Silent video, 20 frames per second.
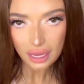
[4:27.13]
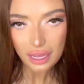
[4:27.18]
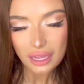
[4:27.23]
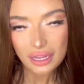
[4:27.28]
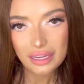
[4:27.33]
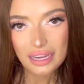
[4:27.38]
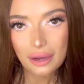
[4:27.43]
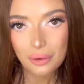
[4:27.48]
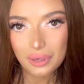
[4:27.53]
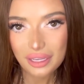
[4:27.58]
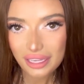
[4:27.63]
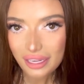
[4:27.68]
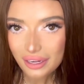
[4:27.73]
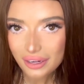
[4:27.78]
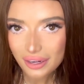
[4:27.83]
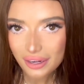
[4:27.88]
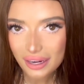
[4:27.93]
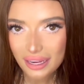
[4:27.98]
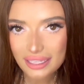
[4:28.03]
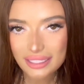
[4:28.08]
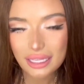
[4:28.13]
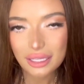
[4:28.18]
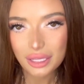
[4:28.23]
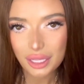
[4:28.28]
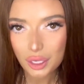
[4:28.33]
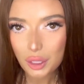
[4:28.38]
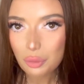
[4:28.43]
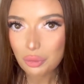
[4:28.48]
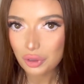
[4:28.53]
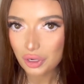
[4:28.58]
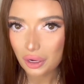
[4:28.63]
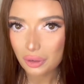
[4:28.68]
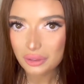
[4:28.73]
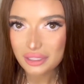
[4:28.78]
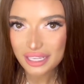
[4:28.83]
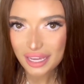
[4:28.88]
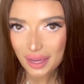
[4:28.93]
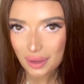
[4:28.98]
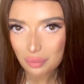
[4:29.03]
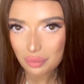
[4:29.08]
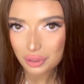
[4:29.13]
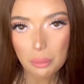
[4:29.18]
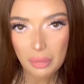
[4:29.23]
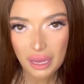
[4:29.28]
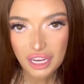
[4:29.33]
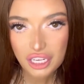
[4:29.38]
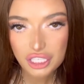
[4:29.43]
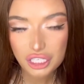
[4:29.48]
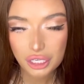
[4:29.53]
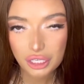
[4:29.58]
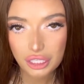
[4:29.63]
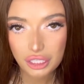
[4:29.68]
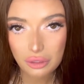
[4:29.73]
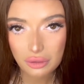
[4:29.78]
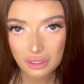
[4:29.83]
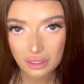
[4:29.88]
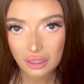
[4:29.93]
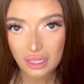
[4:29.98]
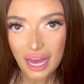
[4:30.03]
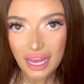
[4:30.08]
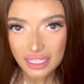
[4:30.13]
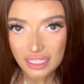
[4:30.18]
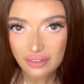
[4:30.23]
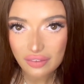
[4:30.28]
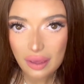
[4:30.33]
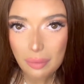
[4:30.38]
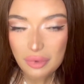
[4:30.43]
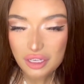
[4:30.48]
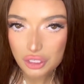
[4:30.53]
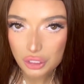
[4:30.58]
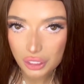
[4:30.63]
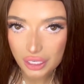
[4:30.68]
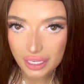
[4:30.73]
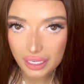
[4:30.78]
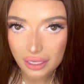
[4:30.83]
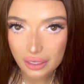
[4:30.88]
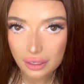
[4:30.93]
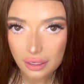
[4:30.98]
Now here is a little pro tip. Make sure to use lots of imagery